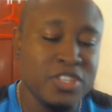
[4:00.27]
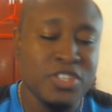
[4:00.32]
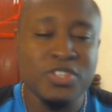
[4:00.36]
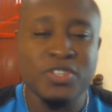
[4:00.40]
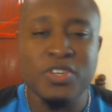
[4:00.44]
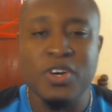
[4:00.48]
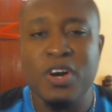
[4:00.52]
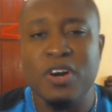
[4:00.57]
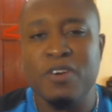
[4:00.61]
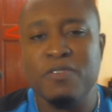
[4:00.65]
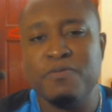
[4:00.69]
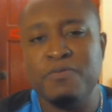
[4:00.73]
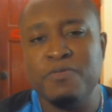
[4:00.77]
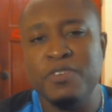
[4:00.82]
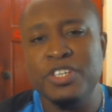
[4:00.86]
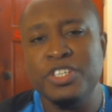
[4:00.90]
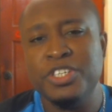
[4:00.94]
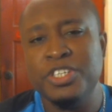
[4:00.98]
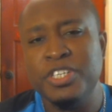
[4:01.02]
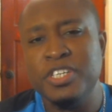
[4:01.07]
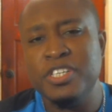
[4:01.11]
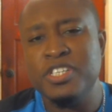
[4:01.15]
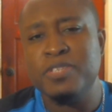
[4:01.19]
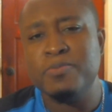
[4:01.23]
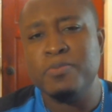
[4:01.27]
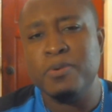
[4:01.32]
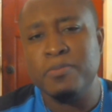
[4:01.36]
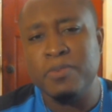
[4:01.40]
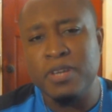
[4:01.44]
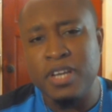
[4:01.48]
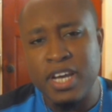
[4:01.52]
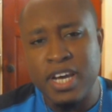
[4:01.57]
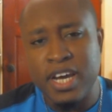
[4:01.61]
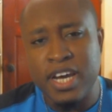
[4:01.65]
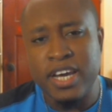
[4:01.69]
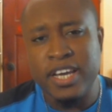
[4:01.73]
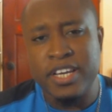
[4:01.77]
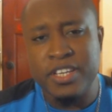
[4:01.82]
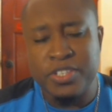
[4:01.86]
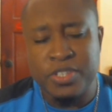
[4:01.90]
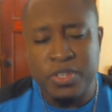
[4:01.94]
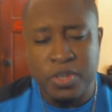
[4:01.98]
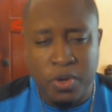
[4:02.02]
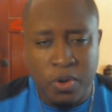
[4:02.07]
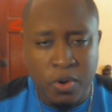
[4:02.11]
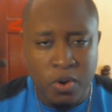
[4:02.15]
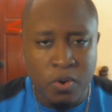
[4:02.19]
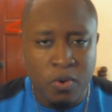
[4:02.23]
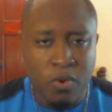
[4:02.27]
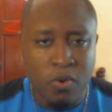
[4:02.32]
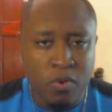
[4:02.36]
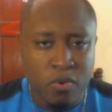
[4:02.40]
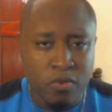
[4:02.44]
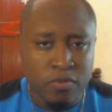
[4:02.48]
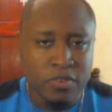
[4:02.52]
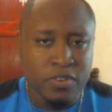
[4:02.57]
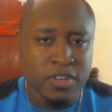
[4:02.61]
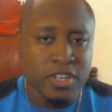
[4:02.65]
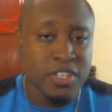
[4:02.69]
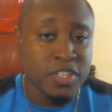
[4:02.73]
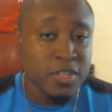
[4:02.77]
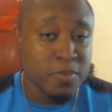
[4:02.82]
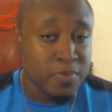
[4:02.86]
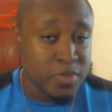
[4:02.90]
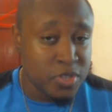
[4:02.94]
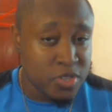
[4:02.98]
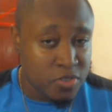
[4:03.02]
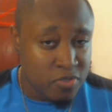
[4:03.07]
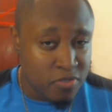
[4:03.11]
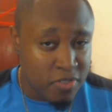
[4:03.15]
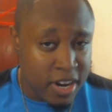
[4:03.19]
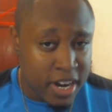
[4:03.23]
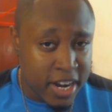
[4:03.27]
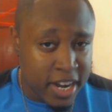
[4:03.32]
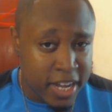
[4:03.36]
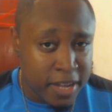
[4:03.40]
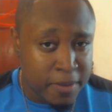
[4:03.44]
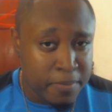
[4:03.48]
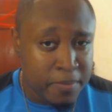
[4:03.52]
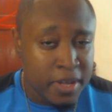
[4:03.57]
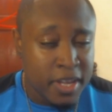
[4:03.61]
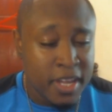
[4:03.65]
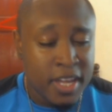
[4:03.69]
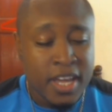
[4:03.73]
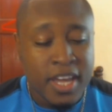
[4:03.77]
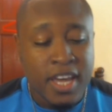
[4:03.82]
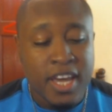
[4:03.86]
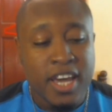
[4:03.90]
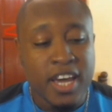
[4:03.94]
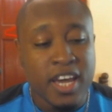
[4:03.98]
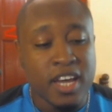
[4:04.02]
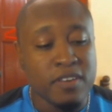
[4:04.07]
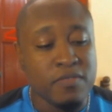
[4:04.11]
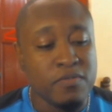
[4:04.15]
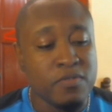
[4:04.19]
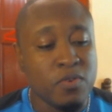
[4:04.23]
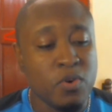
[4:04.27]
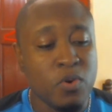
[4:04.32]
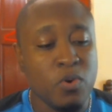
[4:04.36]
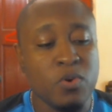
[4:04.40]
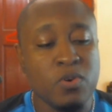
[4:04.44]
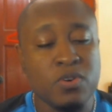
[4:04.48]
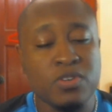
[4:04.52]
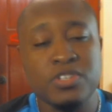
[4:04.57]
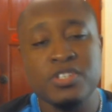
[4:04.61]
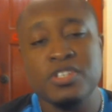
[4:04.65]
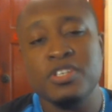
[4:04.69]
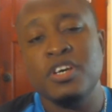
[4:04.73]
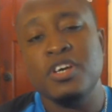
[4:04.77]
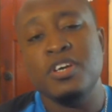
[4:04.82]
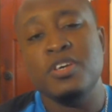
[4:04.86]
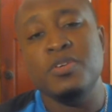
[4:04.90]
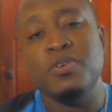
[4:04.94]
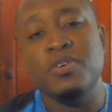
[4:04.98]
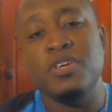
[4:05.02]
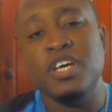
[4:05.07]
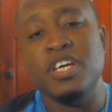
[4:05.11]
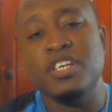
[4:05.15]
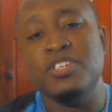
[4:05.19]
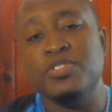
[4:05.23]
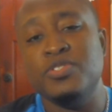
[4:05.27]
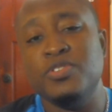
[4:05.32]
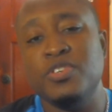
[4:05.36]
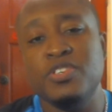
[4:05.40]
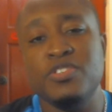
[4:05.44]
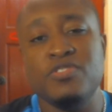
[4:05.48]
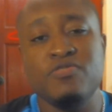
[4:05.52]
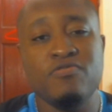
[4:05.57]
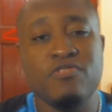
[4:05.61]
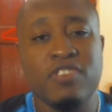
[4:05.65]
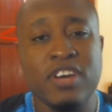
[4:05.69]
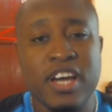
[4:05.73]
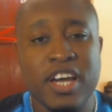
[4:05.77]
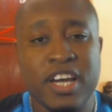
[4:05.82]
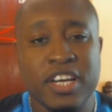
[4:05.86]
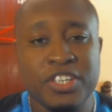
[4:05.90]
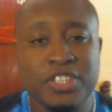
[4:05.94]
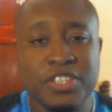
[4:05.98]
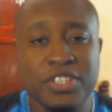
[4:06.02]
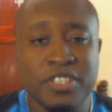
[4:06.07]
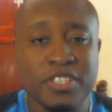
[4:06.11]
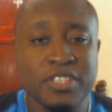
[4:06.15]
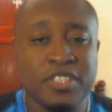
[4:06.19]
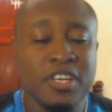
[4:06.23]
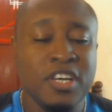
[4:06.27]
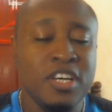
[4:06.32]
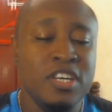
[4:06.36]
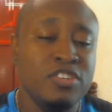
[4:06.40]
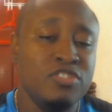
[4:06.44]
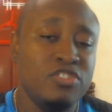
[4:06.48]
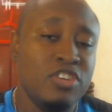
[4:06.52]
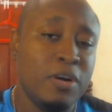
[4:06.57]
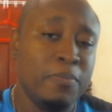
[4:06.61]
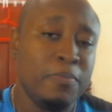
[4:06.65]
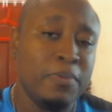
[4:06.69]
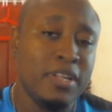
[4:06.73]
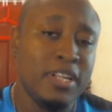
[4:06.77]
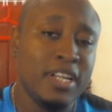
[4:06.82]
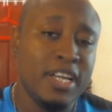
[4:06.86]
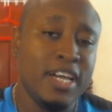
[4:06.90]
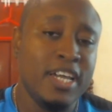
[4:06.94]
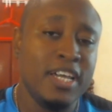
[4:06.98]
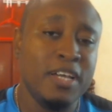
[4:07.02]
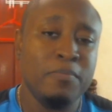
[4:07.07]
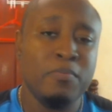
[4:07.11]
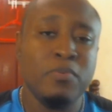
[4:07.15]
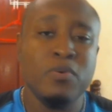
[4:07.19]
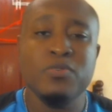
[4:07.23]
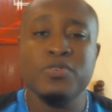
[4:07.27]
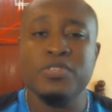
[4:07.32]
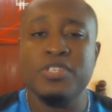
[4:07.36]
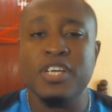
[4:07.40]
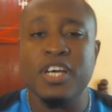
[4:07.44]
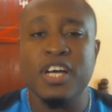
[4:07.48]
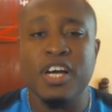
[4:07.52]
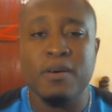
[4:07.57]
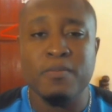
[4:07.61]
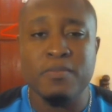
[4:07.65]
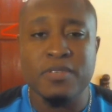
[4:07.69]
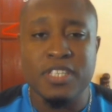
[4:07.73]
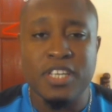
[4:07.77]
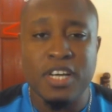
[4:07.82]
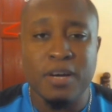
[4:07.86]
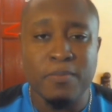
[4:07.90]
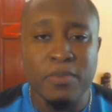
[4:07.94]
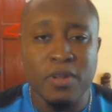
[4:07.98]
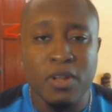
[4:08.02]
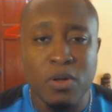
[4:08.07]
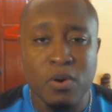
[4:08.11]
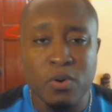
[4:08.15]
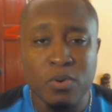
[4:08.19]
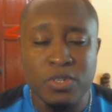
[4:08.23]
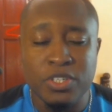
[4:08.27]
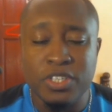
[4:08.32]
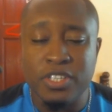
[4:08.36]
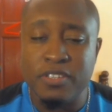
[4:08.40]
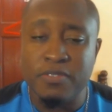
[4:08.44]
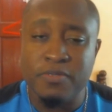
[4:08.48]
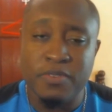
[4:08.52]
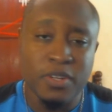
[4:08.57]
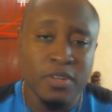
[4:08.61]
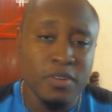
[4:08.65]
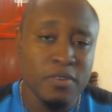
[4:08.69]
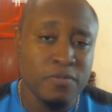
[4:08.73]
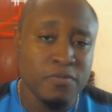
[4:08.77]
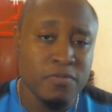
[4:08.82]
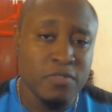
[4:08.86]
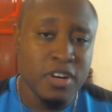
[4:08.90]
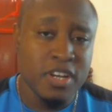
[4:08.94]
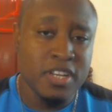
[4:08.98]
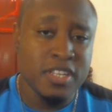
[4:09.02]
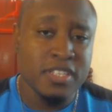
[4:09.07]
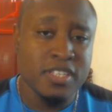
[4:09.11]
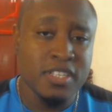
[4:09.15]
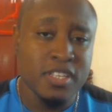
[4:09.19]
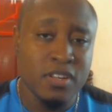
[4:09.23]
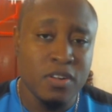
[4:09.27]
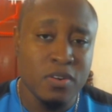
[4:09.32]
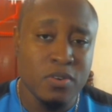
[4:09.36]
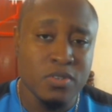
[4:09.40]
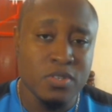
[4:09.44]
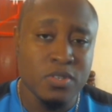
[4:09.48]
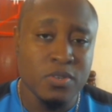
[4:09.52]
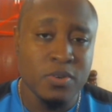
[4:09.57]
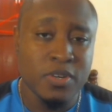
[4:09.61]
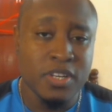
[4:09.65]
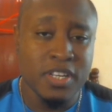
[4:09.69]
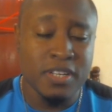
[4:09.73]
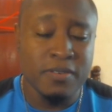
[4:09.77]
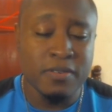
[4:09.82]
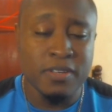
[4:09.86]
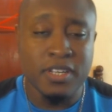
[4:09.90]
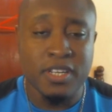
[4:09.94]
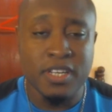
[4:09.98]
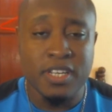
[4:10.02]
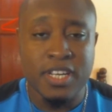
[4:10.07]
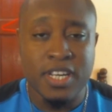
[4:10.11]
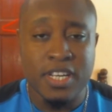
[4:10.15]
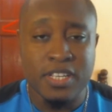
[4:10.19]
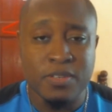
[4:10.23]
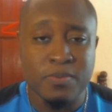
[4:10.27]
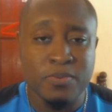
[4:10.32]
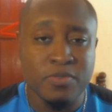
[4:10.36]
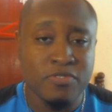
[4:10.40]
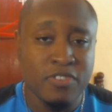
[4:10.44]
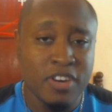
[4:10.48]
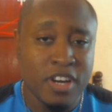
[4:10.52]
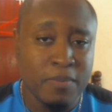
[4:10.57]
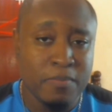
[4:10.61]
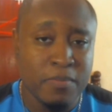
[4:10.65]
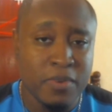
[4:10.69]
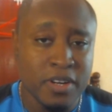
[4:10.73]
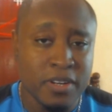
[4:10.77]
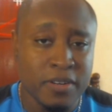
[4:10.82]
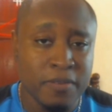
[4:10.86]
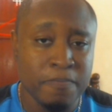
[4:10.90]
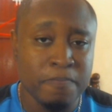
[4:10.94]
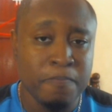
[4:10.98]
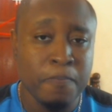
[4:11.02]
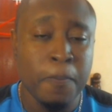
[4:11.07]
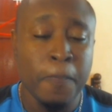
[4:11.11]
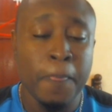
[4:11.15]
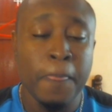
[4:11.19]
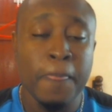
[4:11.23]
the Starfishies. Remember, guys, to go over and subscribe, and of course, you guys enjoy this reaction. Drop a like, post comments down below, share with your friends, and also hit the, hit that subscribe button.